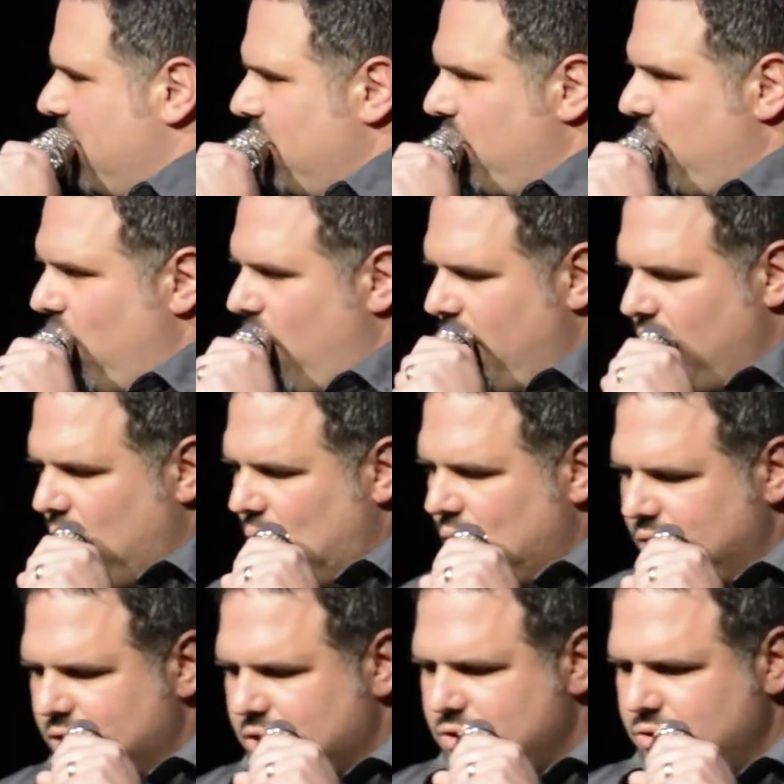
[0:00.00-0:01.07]
We have a
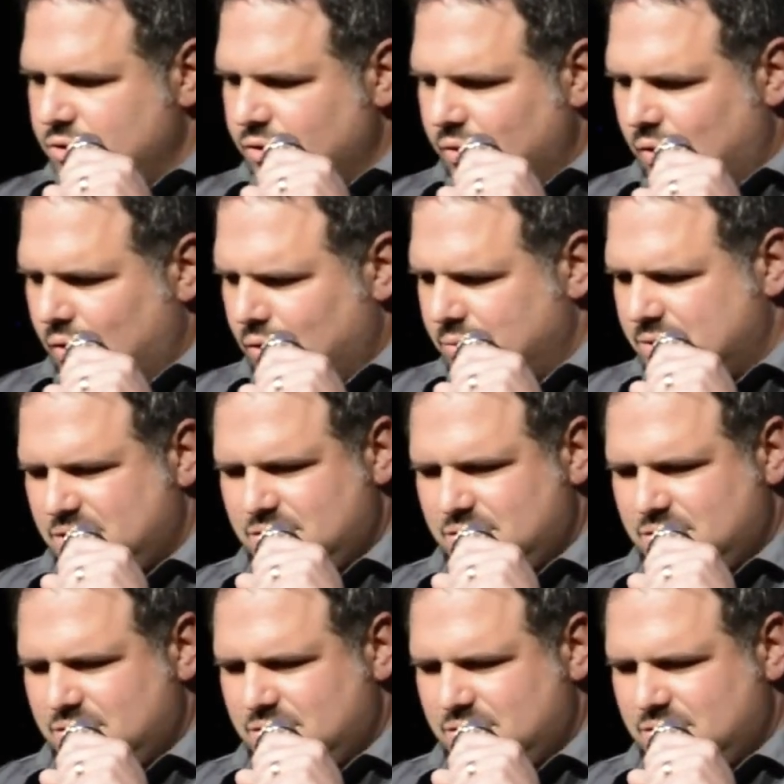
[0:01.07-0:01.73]
4-year-old and a 2-year-old,